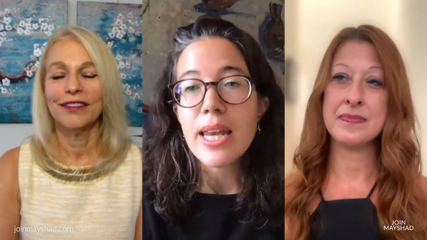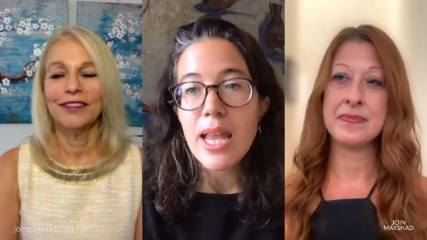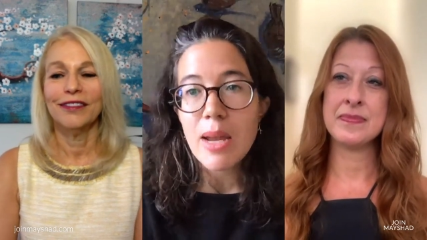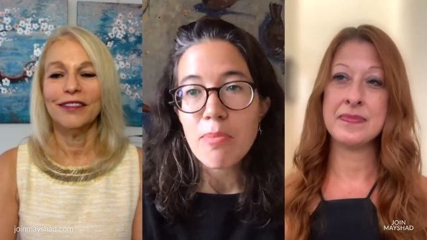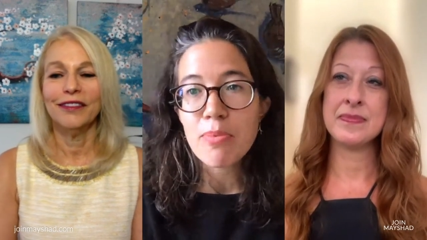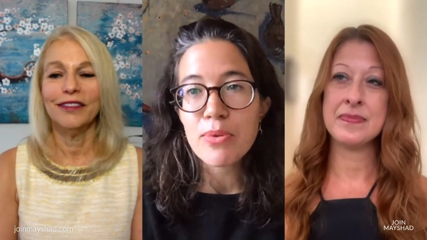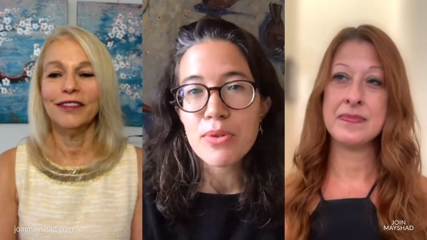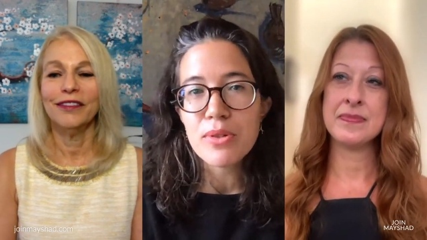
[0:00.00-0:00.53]
Speaker 1: late
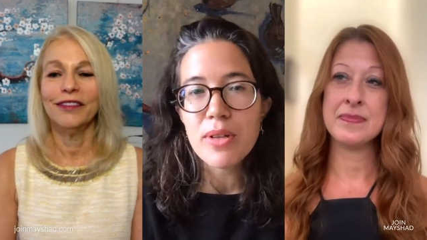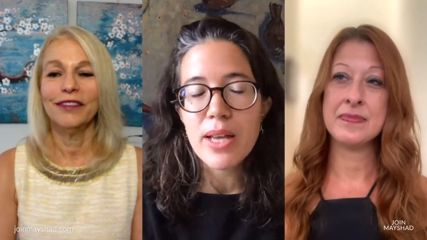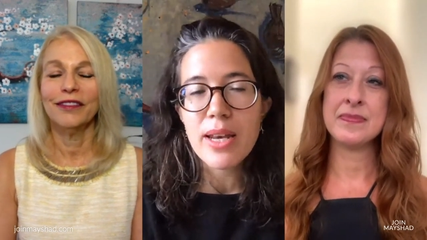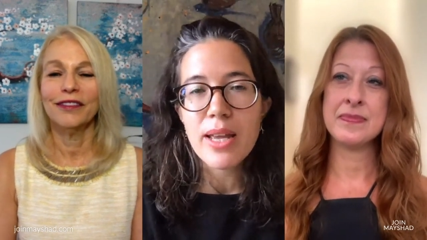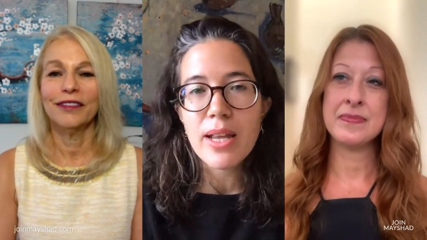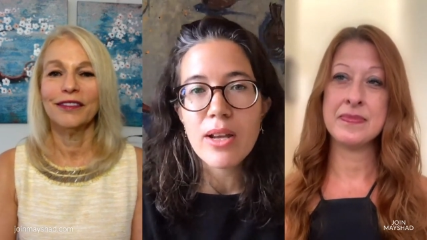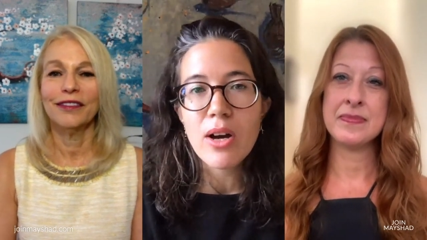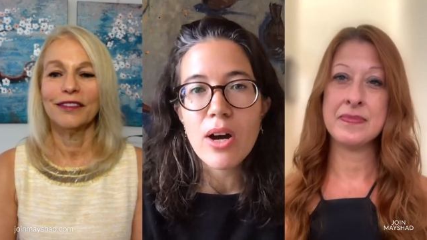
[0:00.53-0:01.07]
April
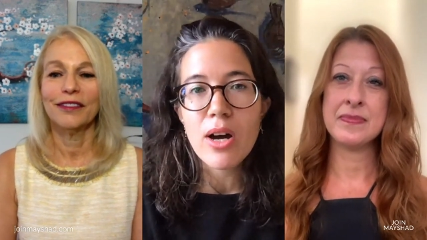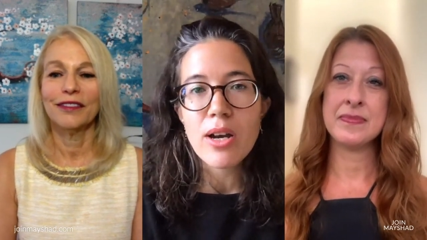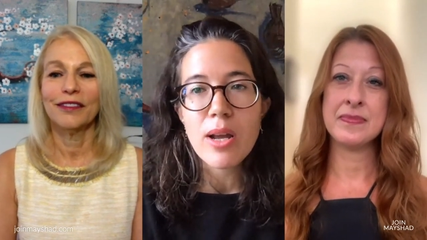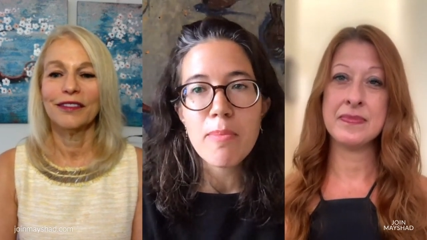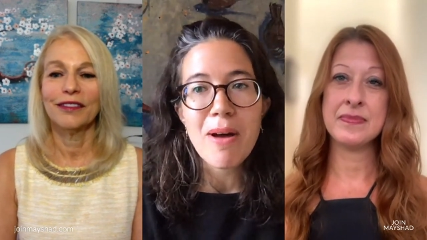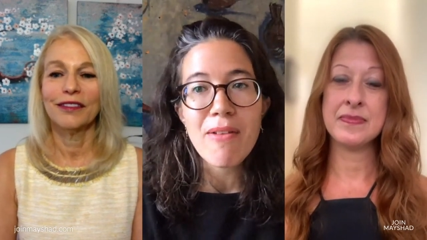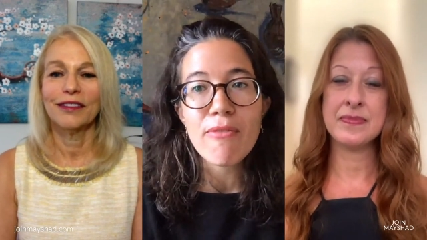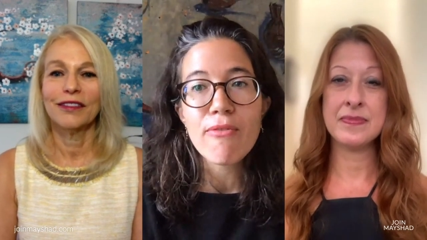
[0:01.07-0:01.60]
and I
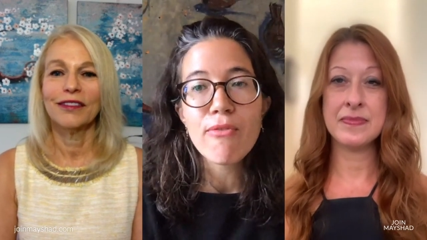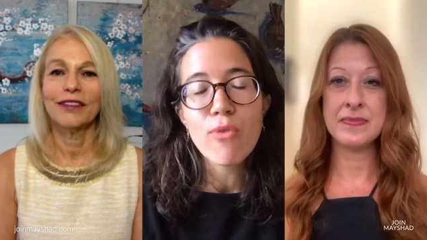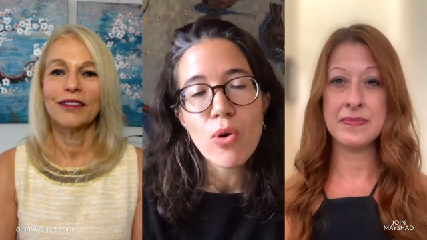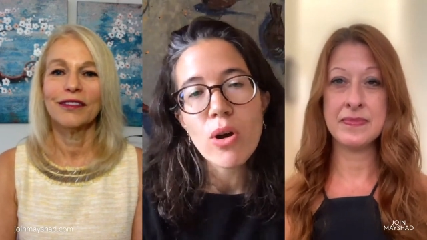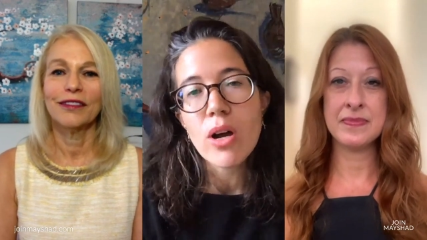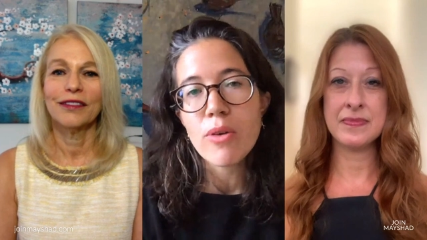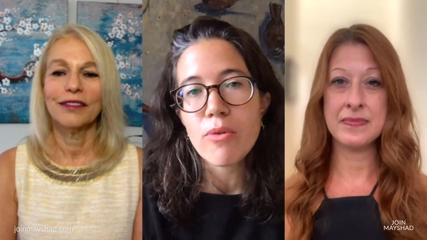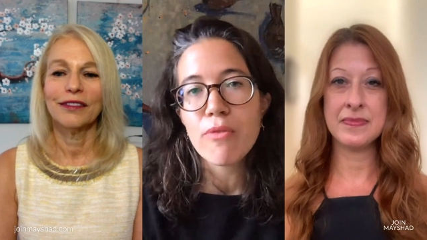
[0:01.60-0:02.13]
got about
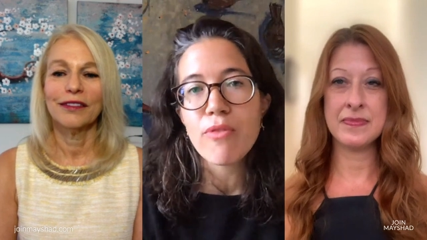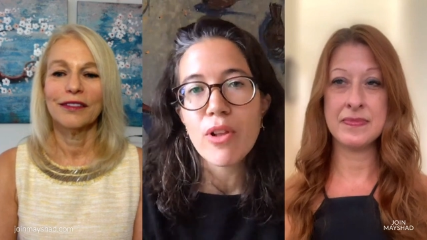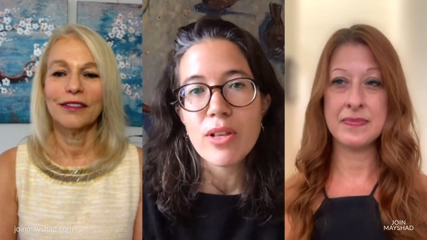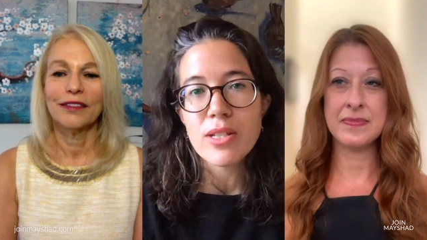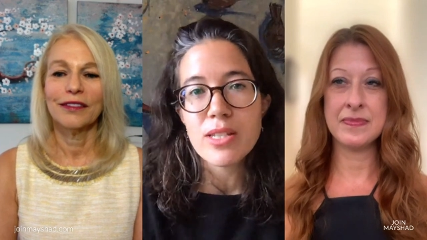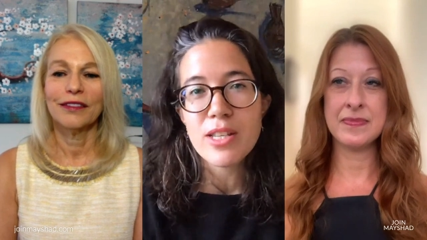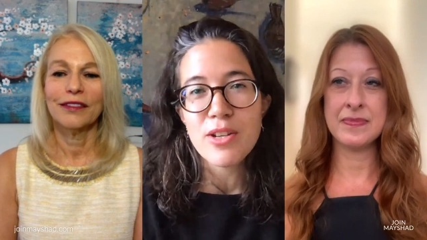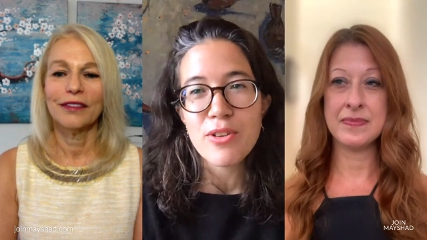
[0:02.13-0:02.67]
400
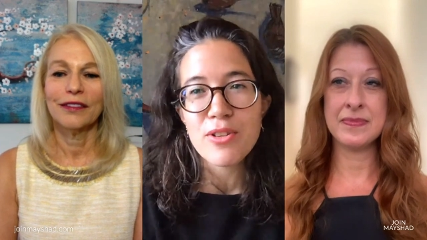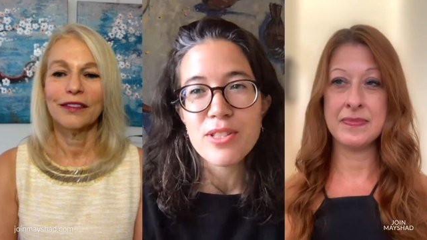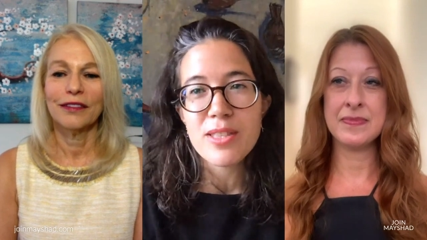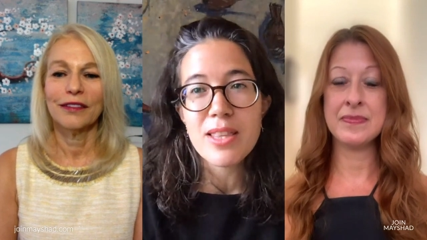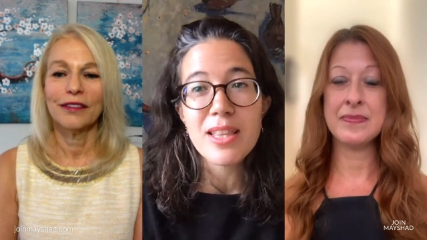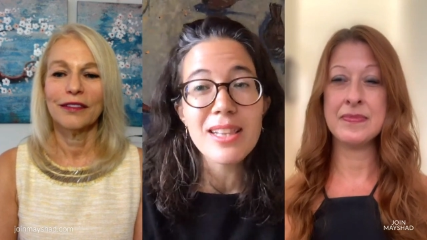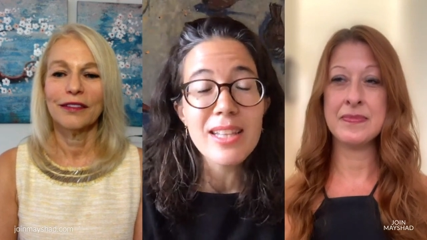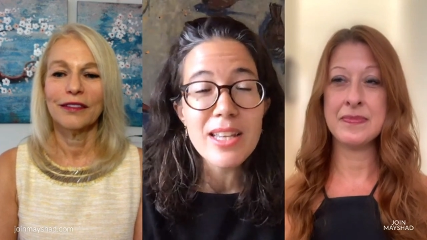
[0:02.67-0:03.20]

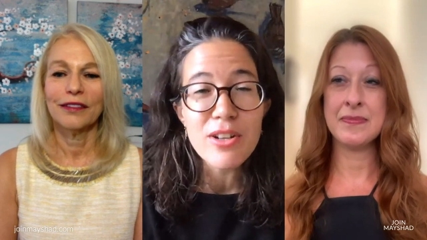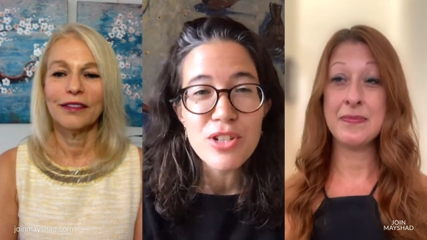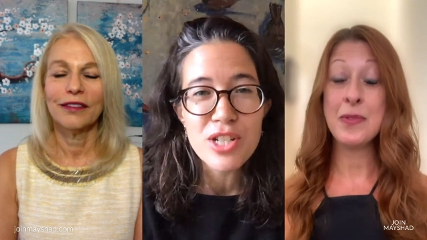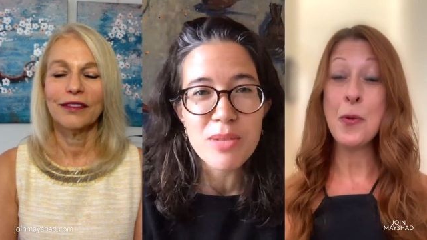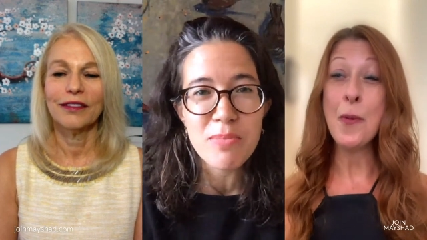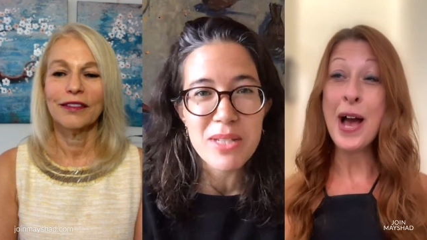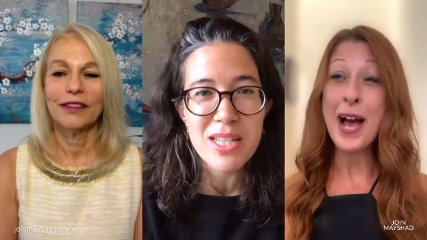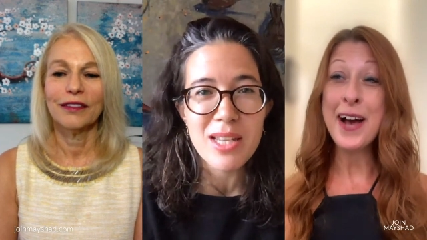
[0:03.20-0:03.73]
volunteers. The
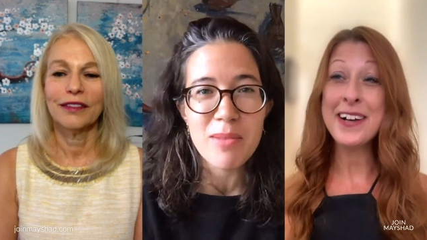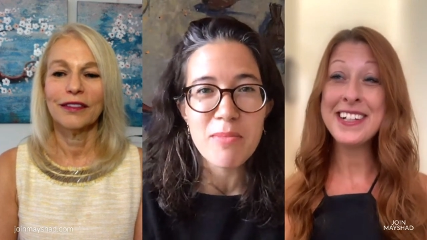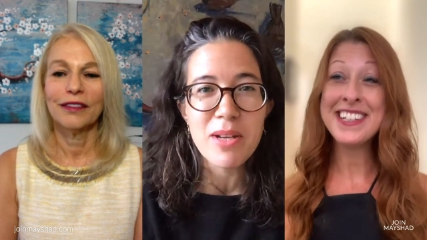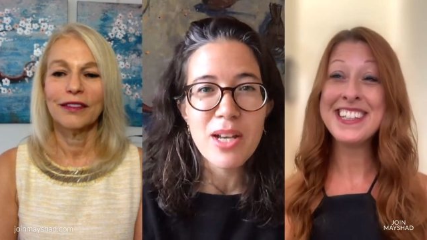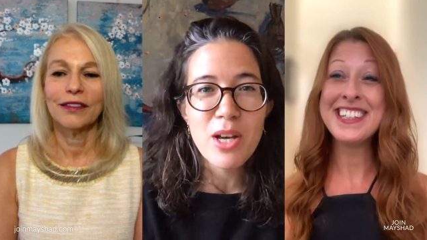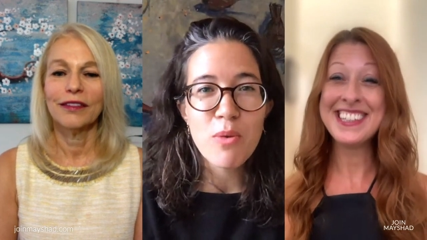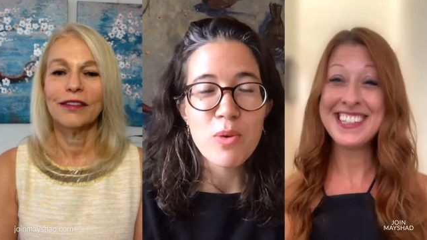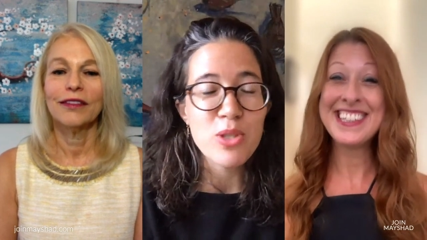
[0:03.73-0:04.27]
leadership
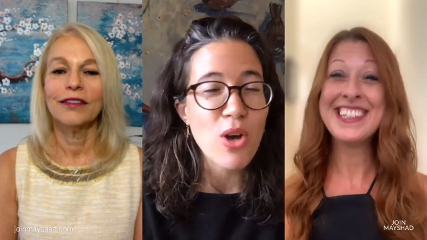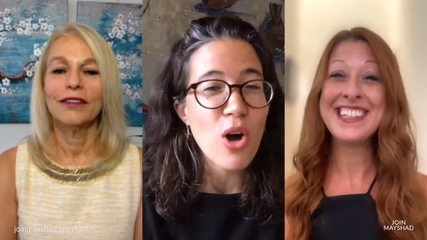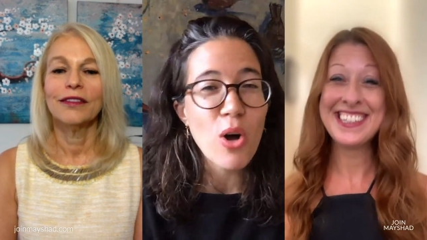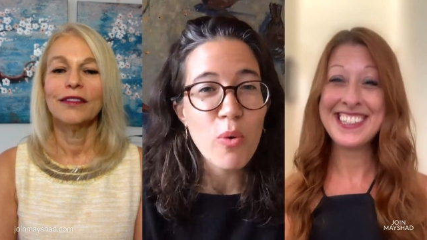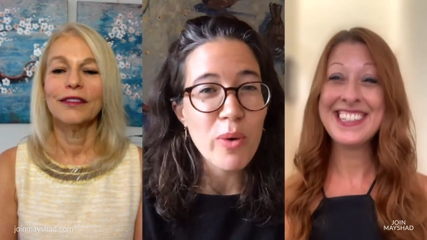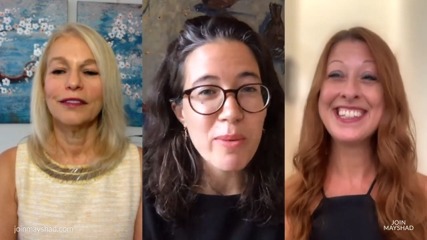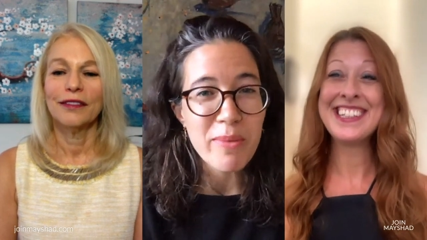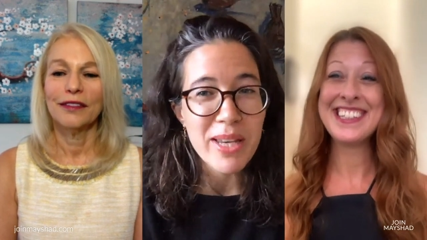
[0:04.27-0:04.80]
team was
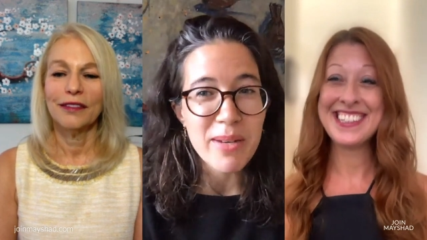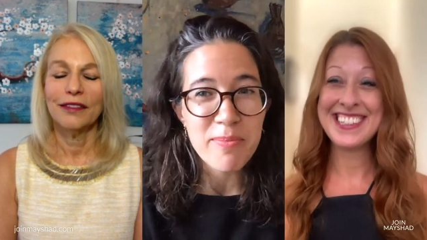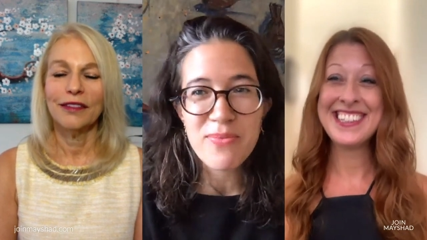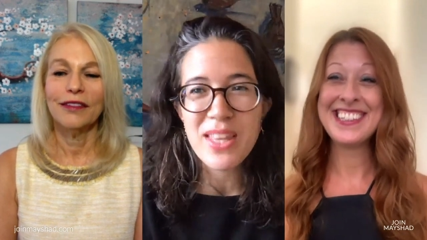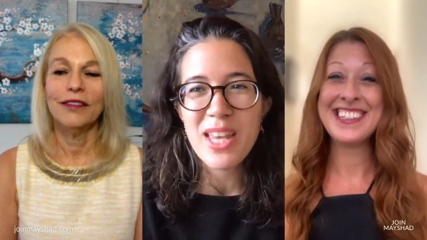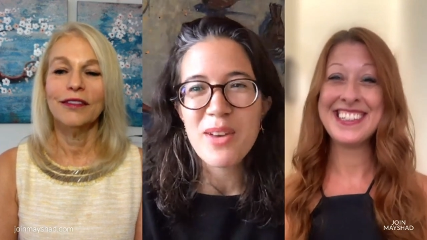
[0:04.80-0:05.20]
all women.